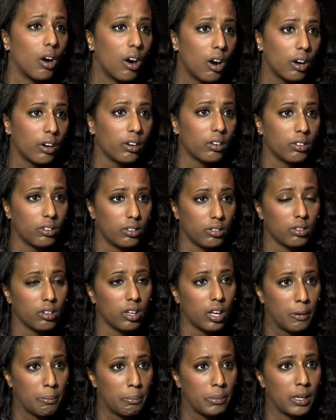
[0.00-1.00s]
harder to
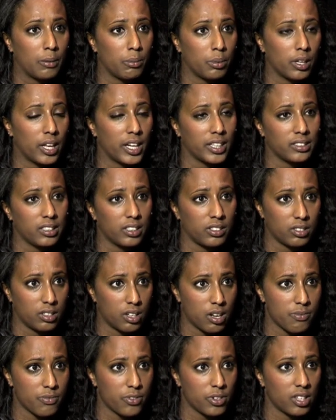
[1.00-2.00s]
get people actually to
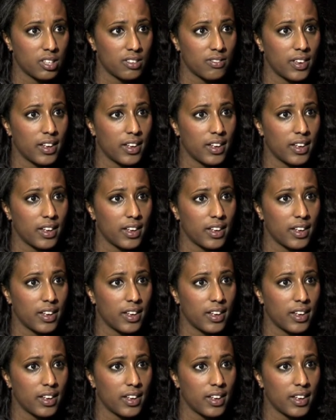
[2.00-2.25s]
come for the